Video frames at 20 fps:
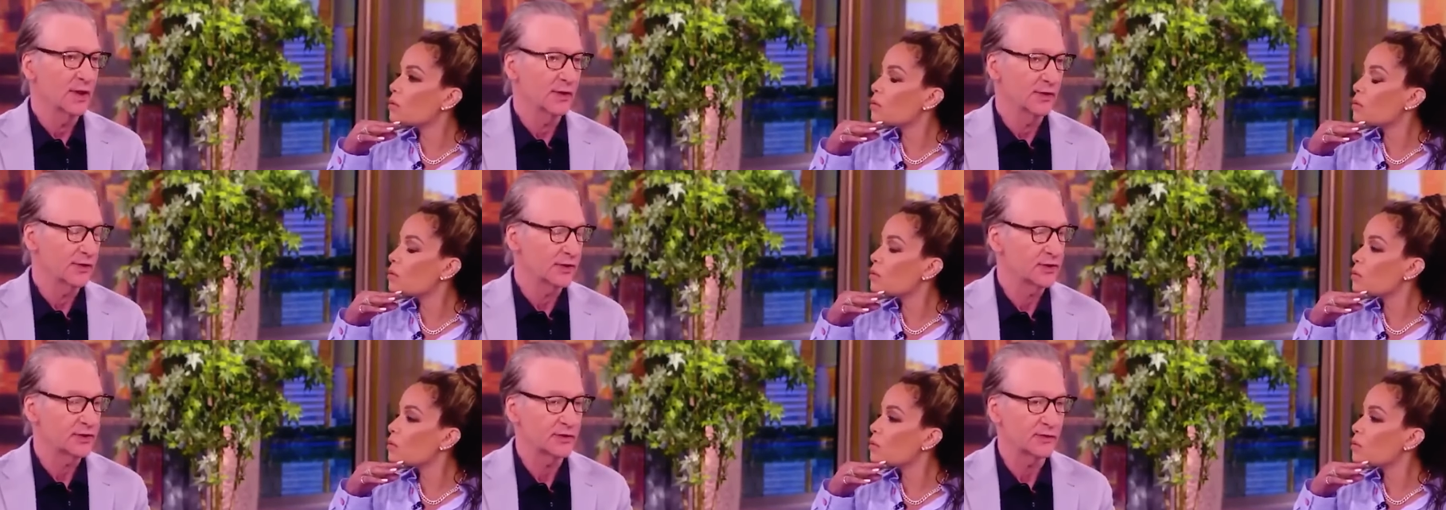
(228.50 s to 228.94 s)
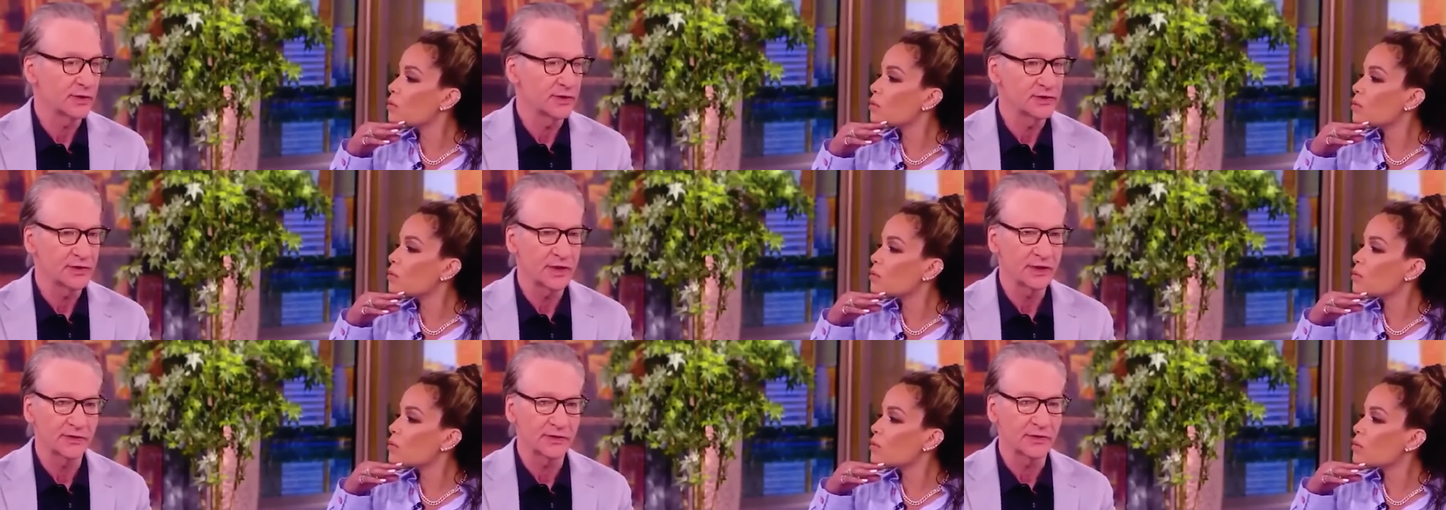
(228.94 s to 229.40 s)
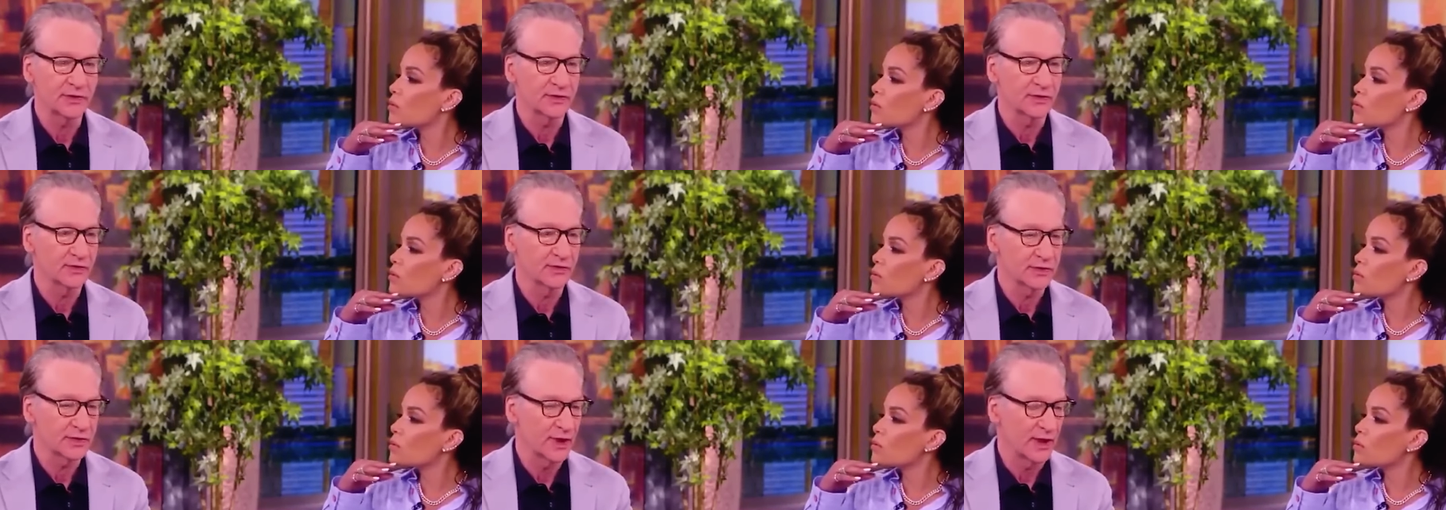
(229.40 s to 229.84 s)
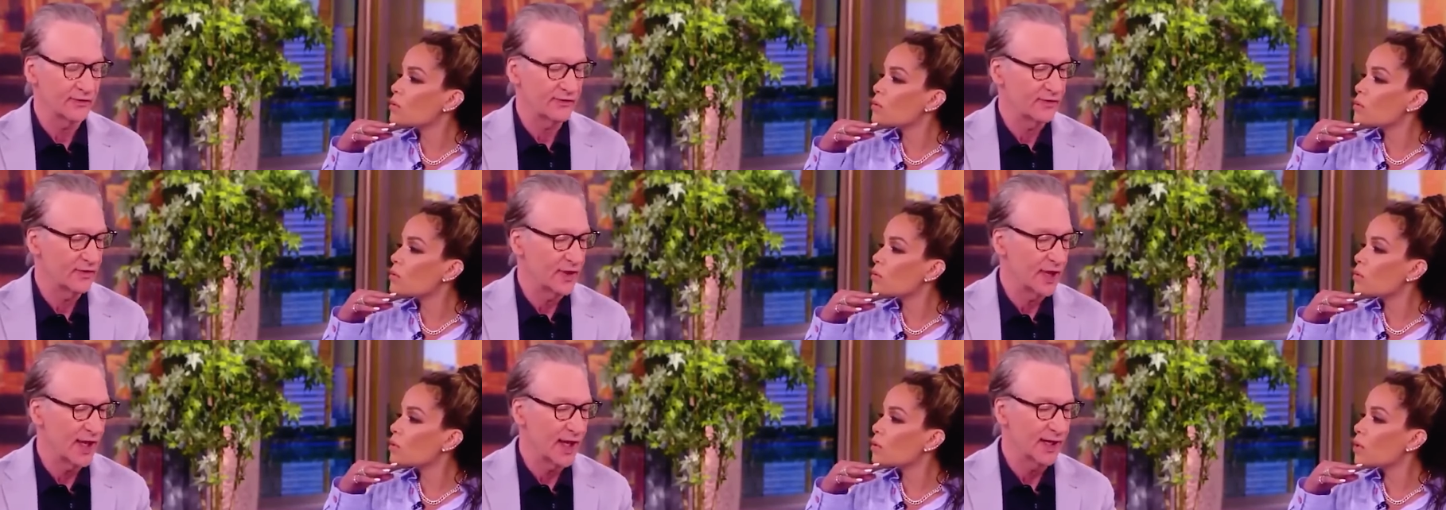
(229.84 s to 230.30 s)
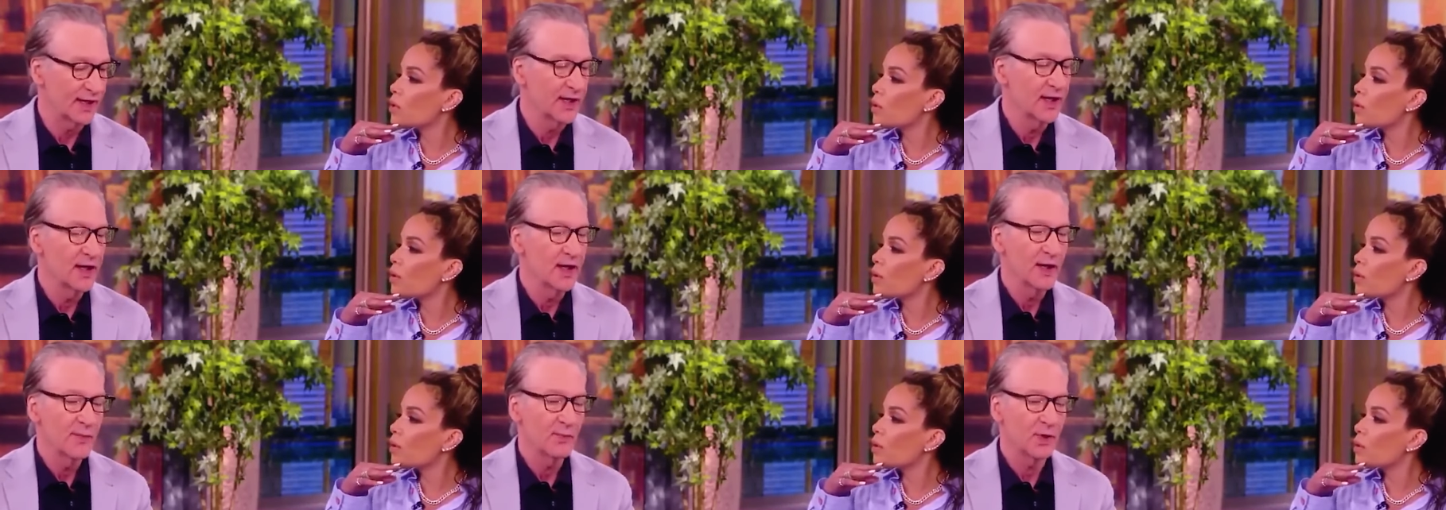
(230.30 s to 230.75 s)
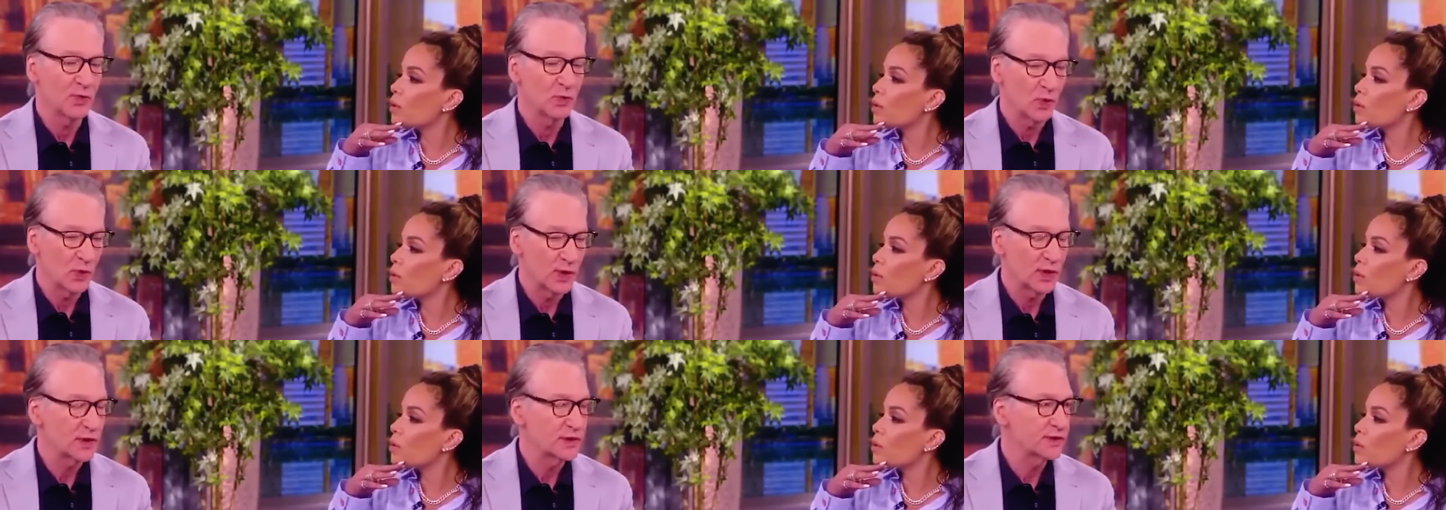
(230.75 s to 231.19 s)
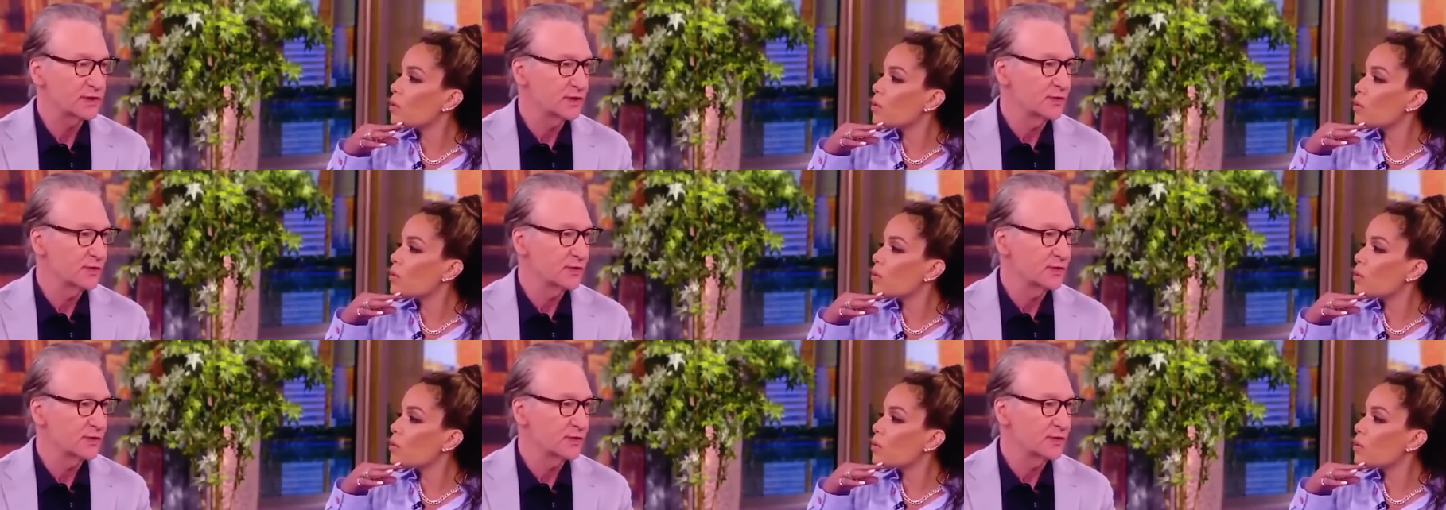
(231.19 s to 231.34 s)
Speaker 1: Alert to injustice, who's not for that? But words